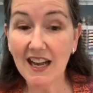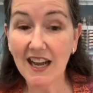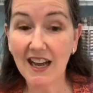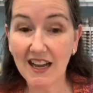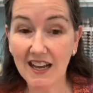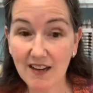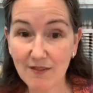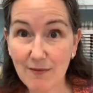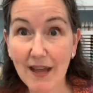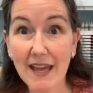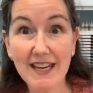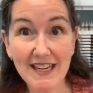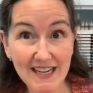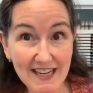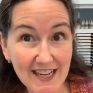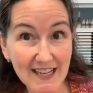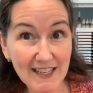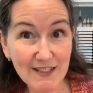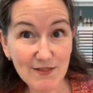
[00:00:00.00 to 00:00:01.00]
And
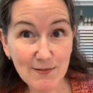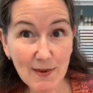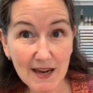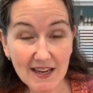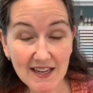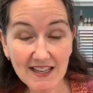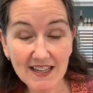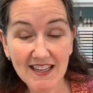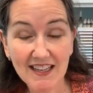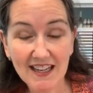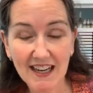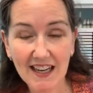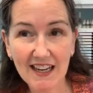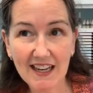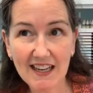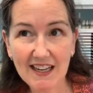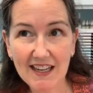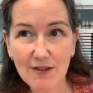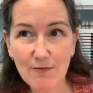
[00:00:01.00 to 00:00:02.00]
an ink spot,
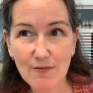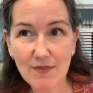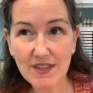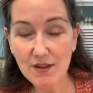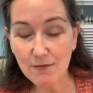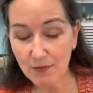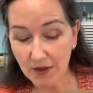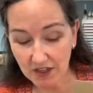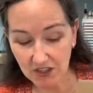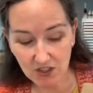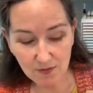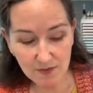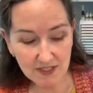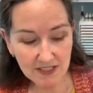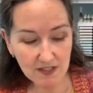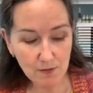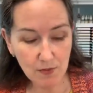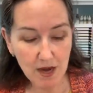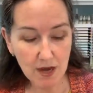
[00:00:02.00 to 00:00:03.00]
the
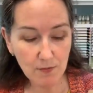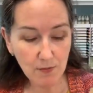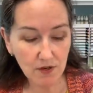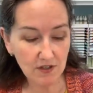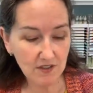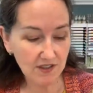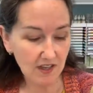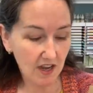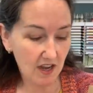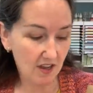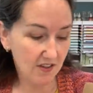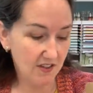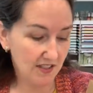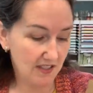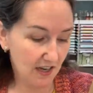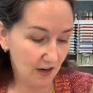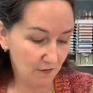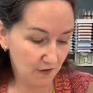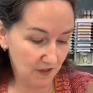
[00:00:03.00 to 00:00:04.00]
embellishments, the papers, all the
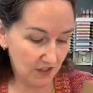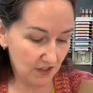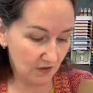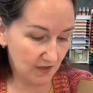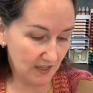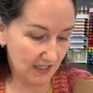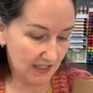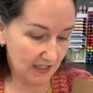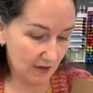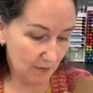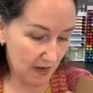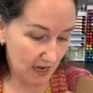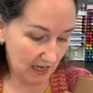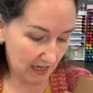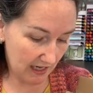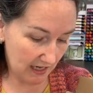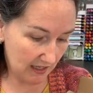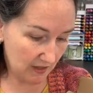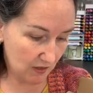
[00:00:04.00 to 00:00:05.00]
stuff that you need to
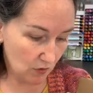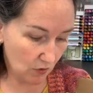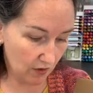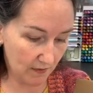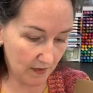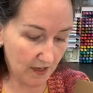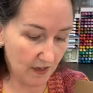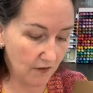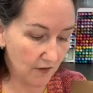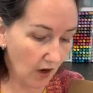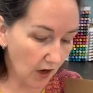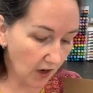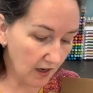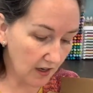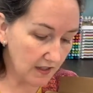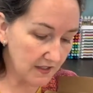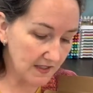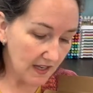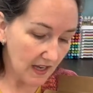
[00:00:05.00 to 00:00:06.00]
make an assortment of
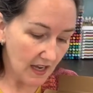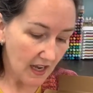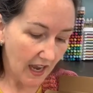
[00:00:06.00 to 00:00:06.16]
cards.